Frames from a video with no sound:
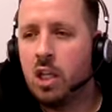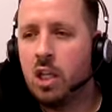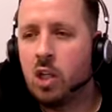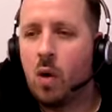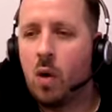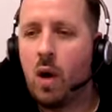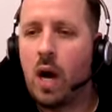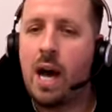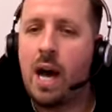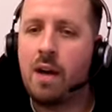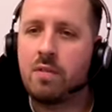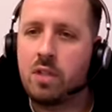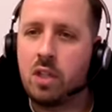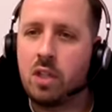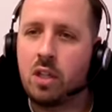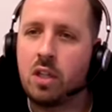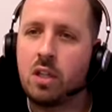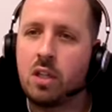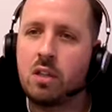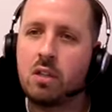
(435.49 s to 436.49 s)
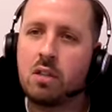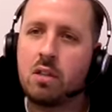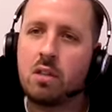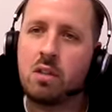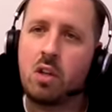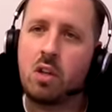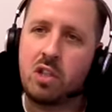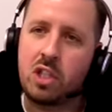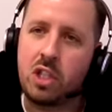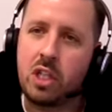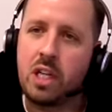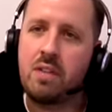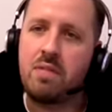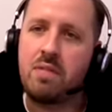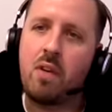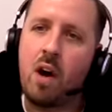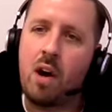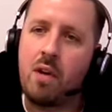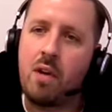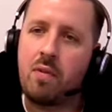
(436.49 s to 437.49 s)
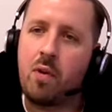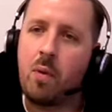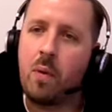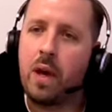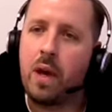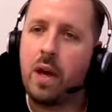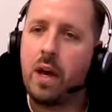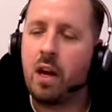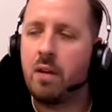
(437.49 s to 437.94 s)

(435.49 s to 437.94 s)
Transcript: not have to constantly fight through it.